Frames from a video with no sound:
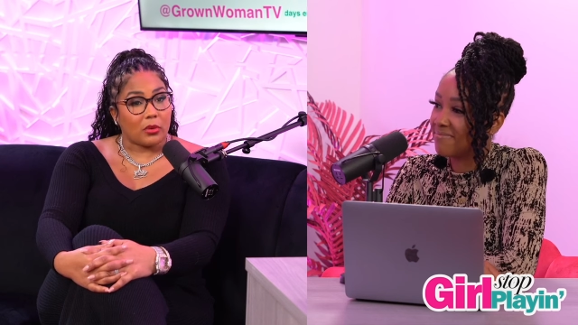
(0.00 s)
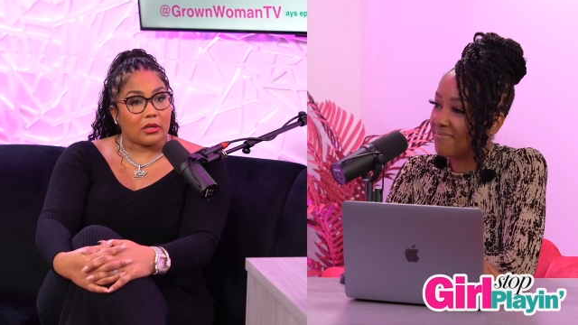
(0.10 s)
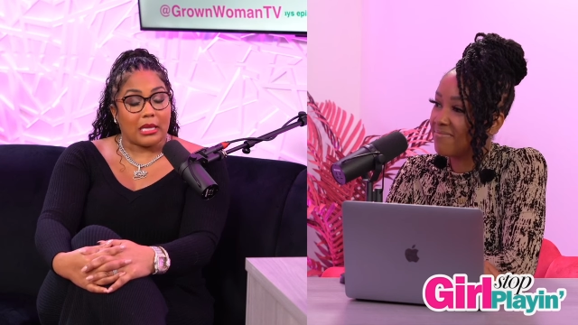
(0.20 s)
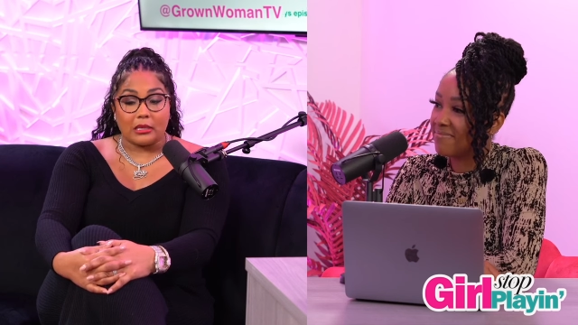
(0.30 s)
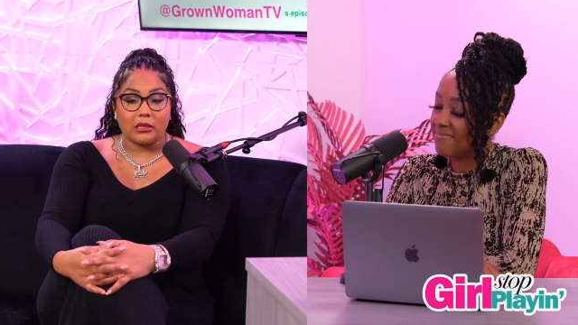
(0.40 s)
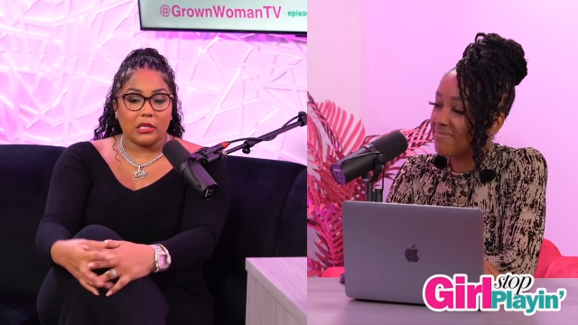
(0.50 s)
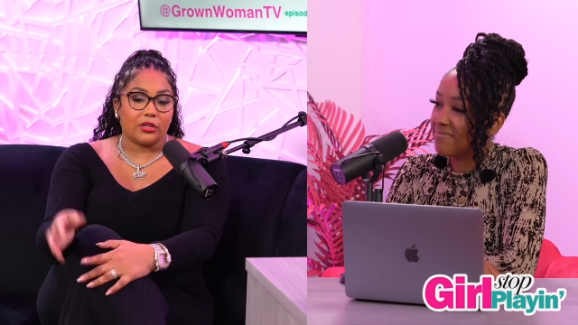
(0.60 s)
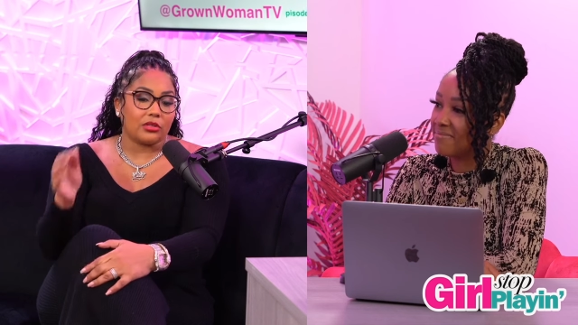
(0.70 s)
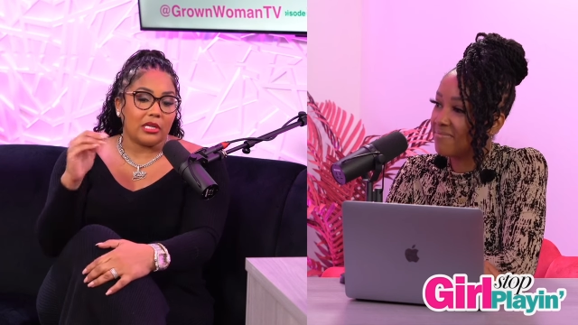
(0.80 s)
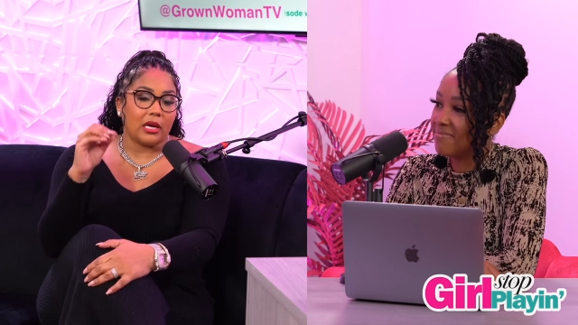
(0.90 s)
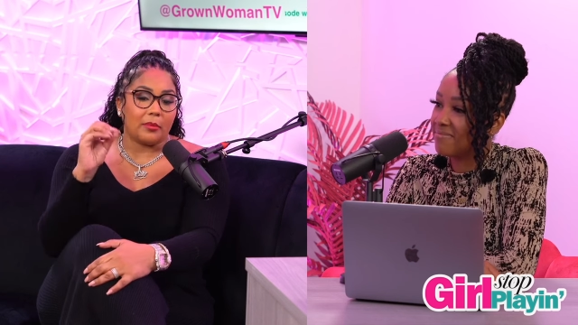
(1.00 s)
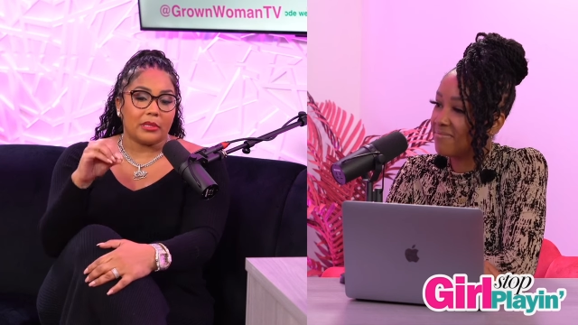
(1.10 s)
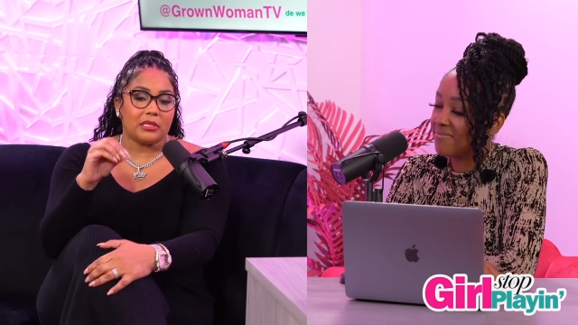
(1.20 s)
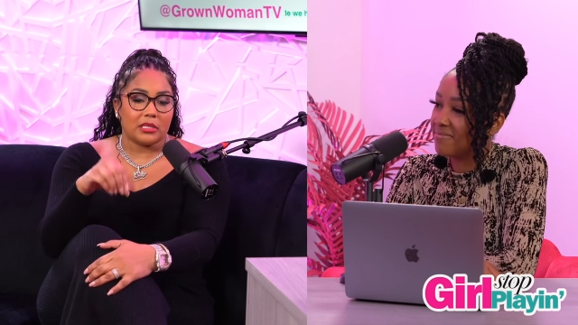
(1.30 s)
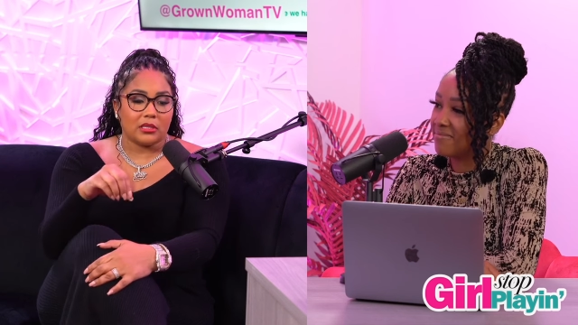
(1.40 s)
Speaker 1: worked. Like literally up
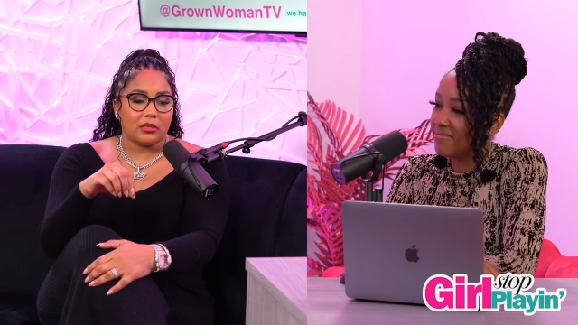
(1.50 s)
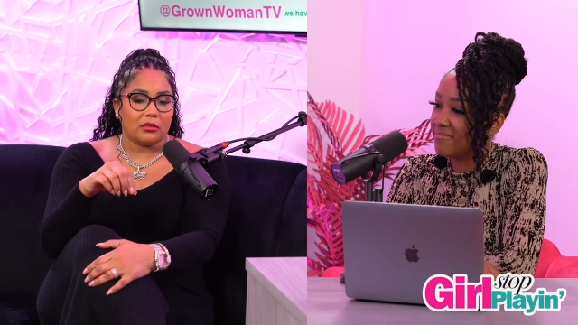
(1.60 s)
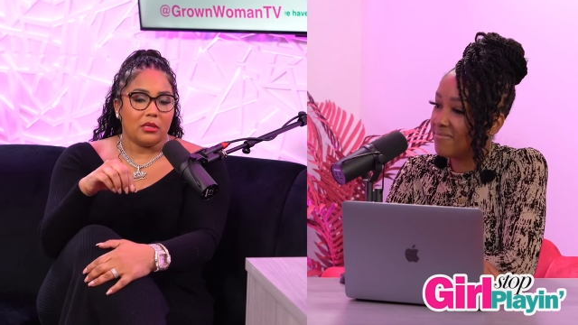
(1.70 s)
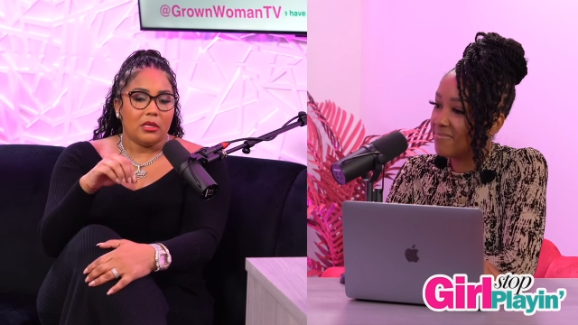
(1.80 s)
until